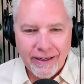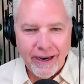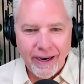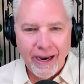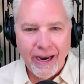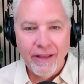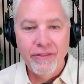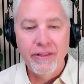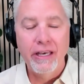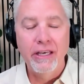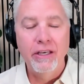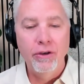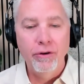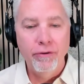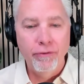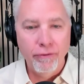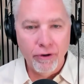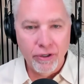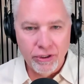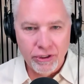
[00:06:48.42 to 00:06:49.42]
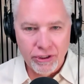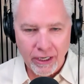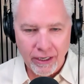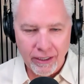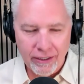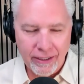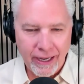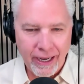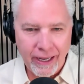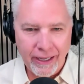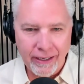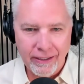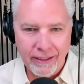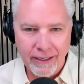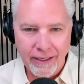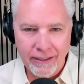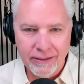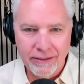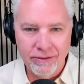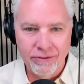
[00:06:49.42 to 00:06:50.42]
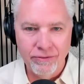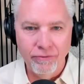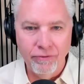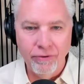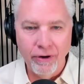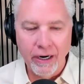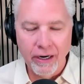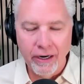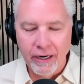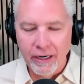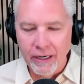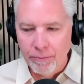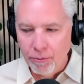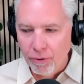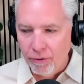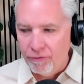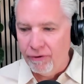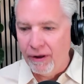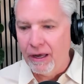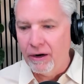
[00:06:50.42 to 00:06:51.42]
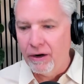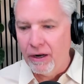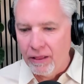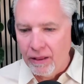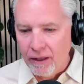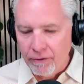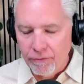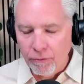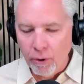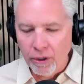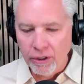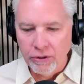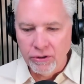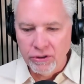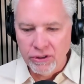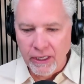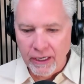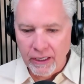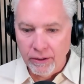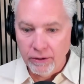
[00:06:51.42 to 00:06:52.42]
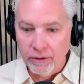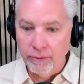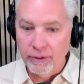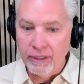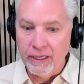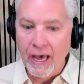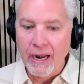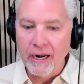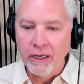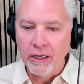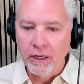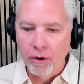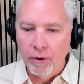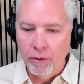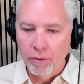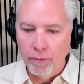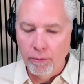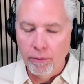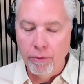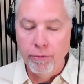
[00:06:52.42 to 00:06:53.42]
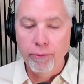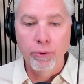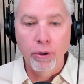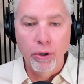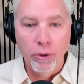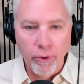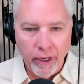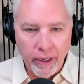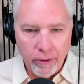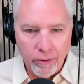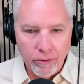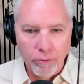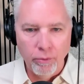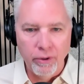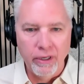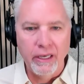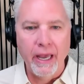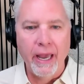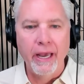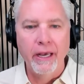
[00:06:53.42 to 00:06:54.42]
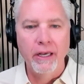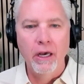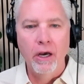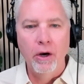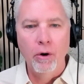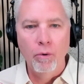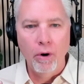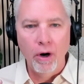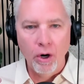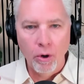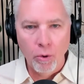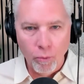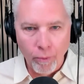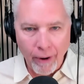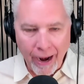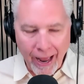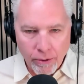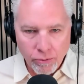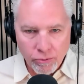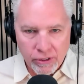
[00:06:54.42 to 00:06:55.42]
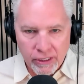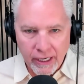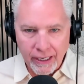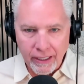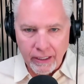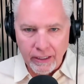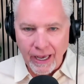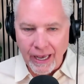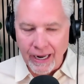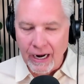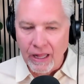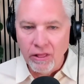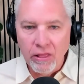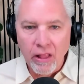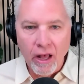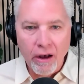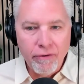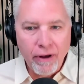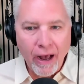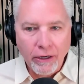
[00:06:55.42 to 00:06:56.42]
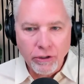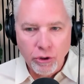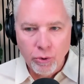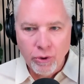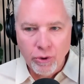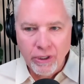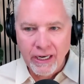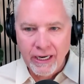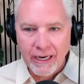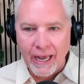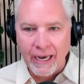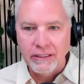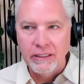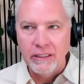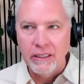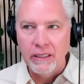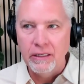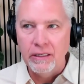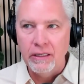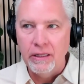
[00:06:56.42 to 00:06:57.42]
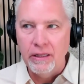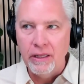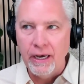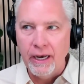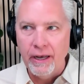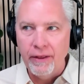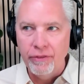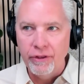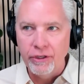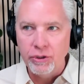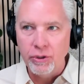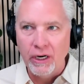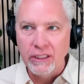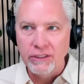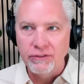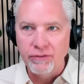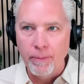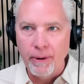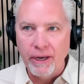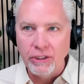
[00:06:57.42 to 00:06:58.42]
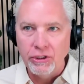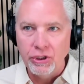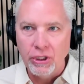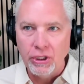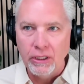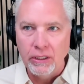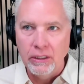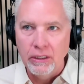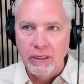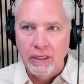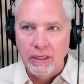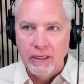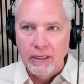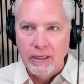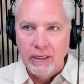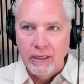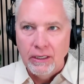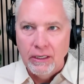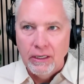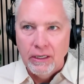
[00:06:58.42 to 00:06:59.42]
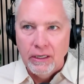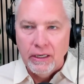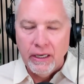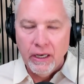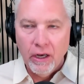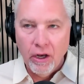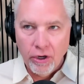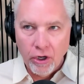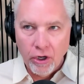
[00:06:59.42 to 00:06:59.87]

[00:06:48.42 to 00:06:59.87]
And thank you for sharing that. It is very profound. I love what you said. We got to go through it. We can't go around it. And I love how you connected that the transformation on